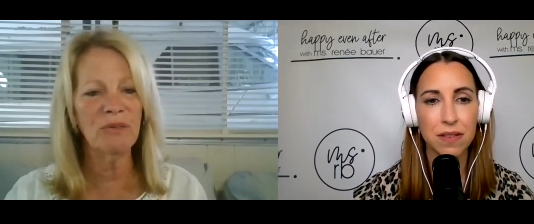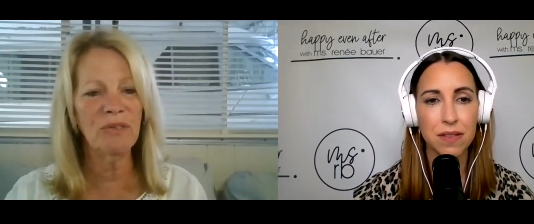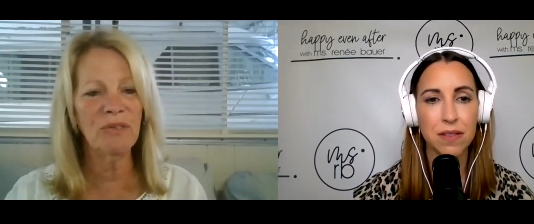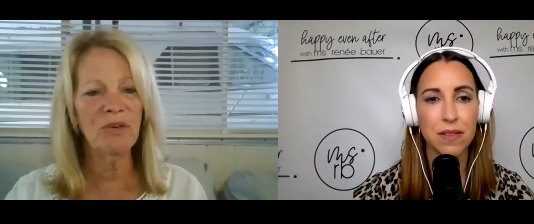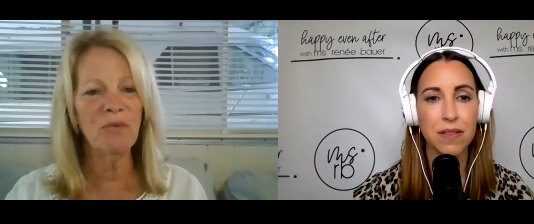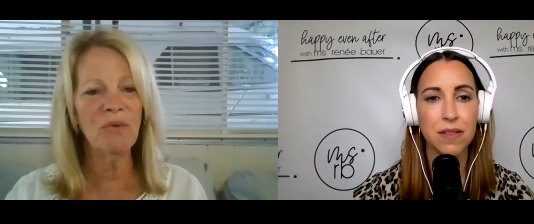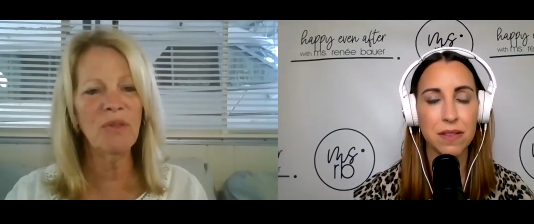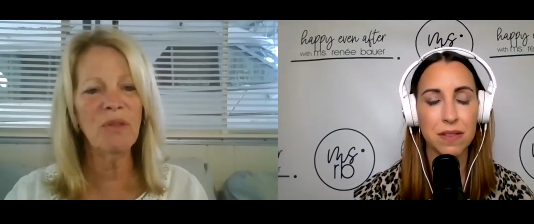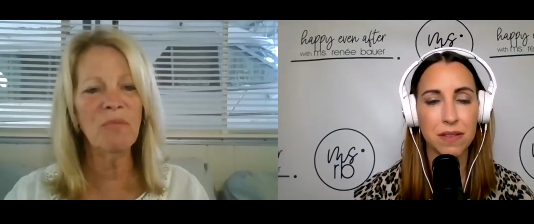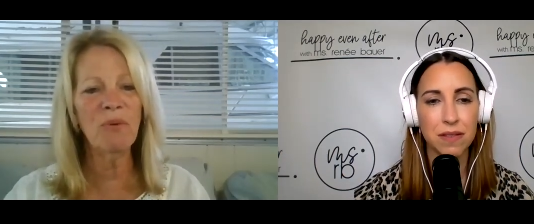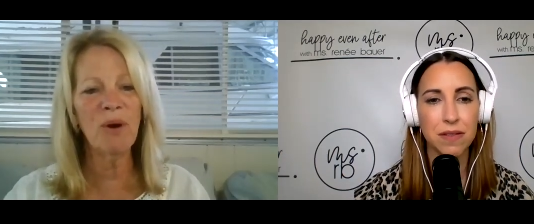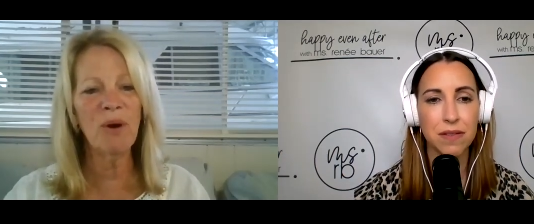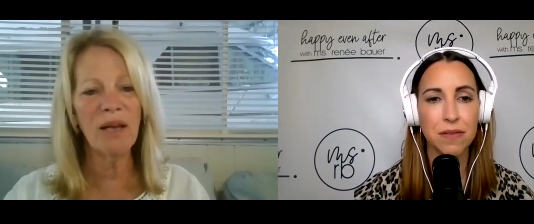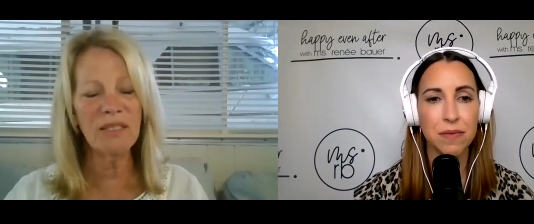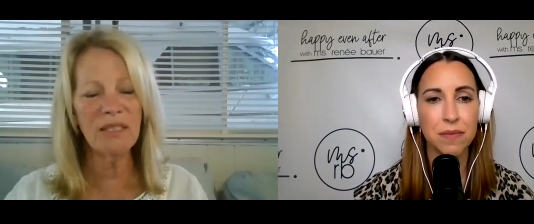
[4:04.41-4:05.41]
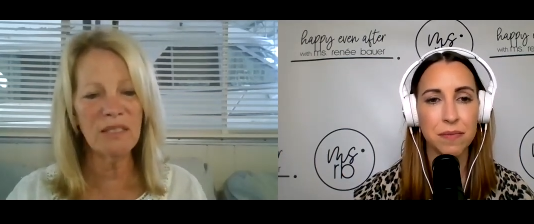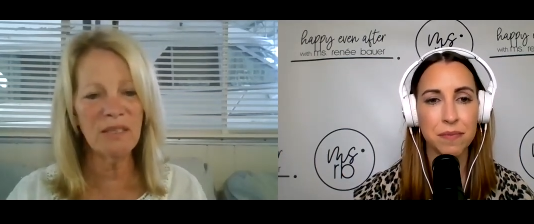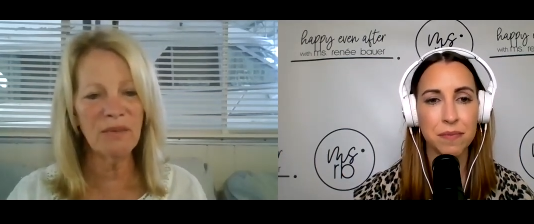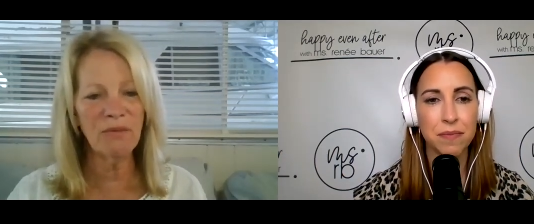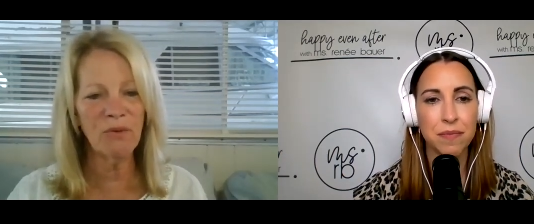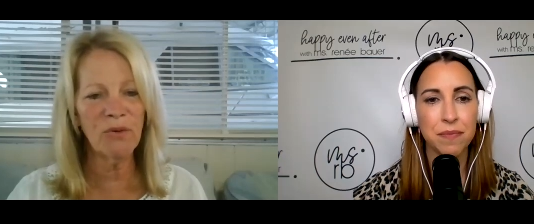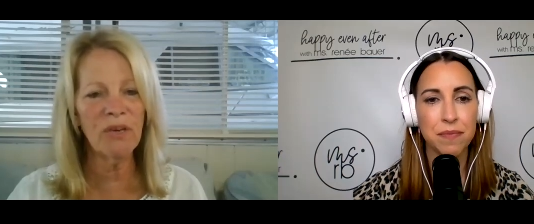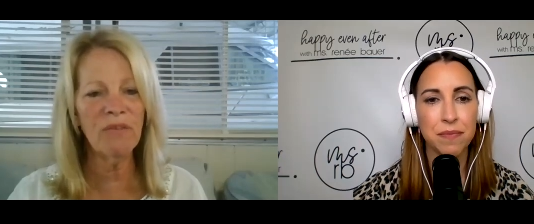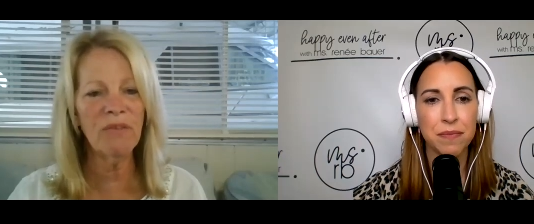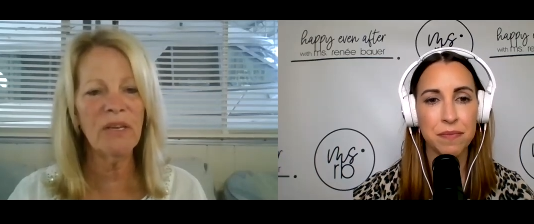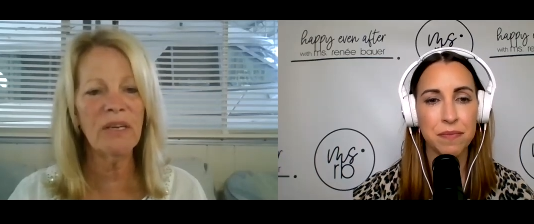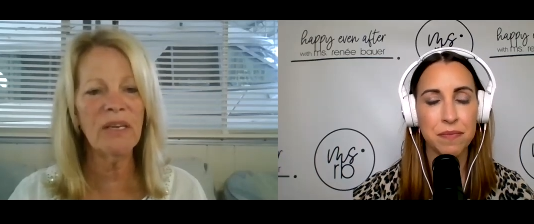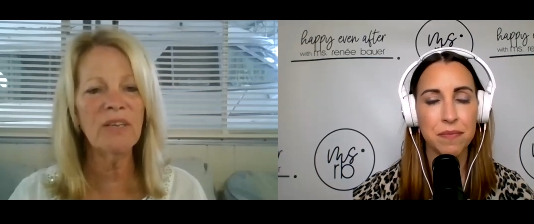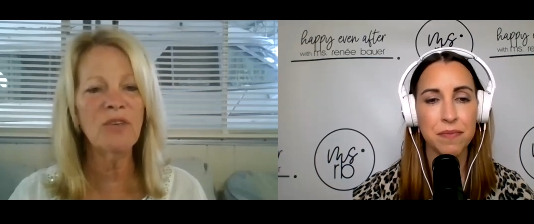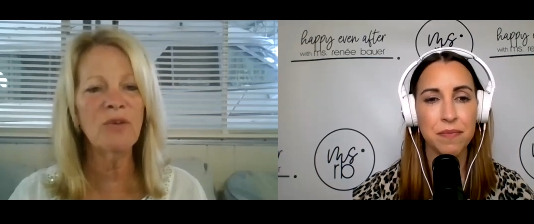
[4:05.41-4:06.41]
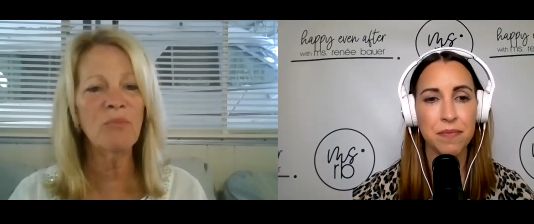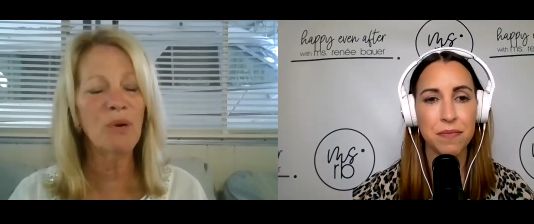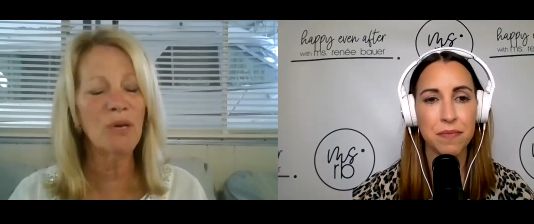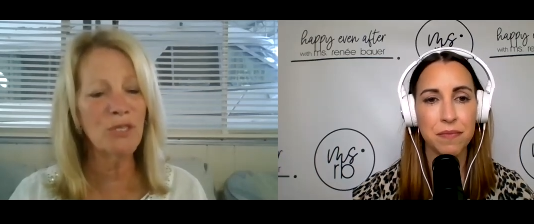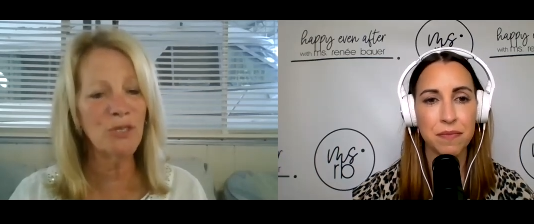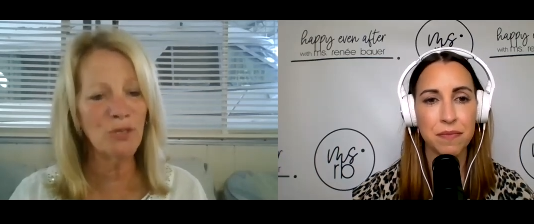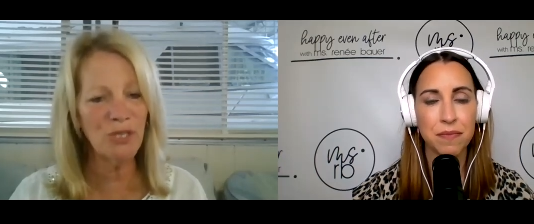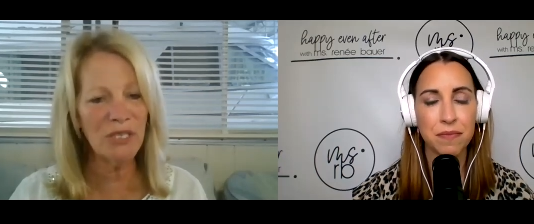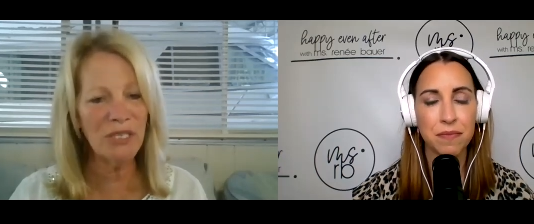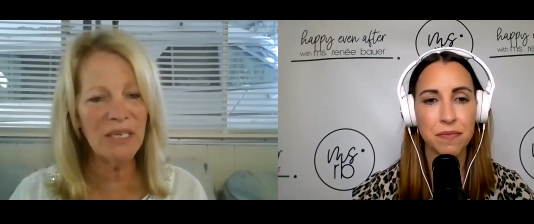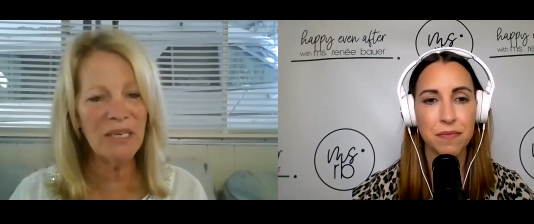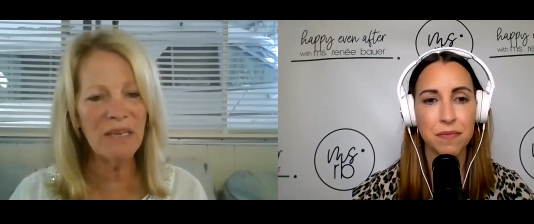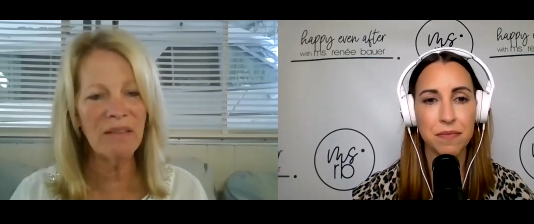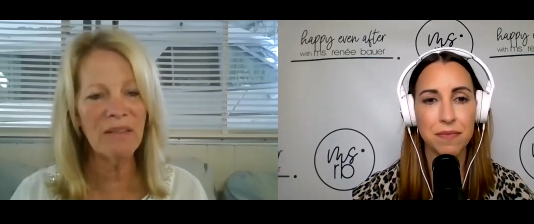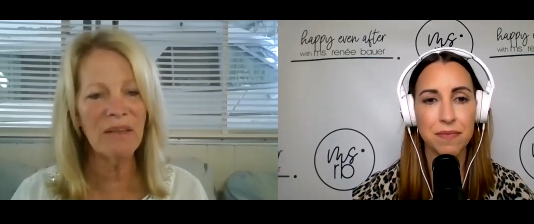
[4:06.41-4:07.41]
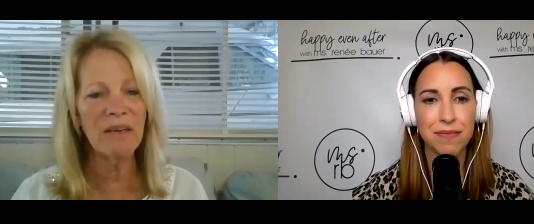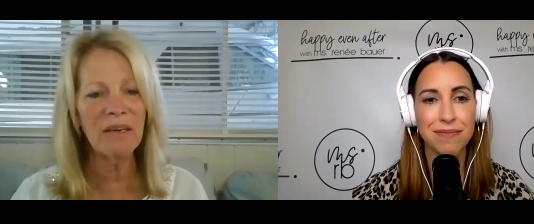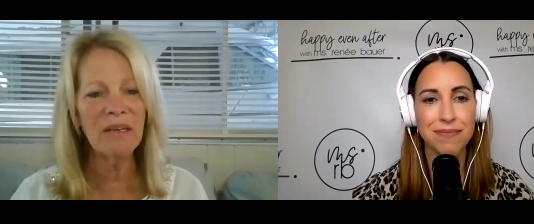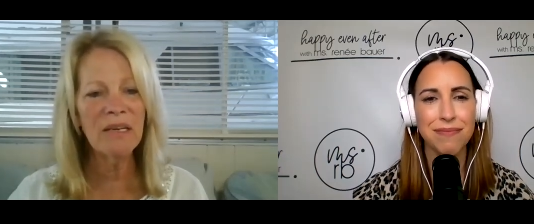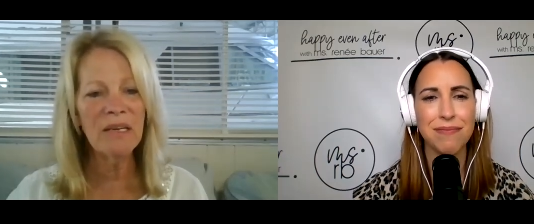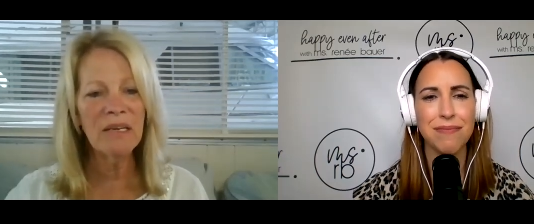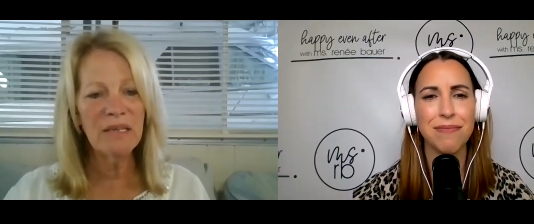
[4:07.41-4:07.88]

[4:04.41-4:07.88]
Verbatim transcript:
Speaker 1: You know, in the process of grieving, can you brush your teeth and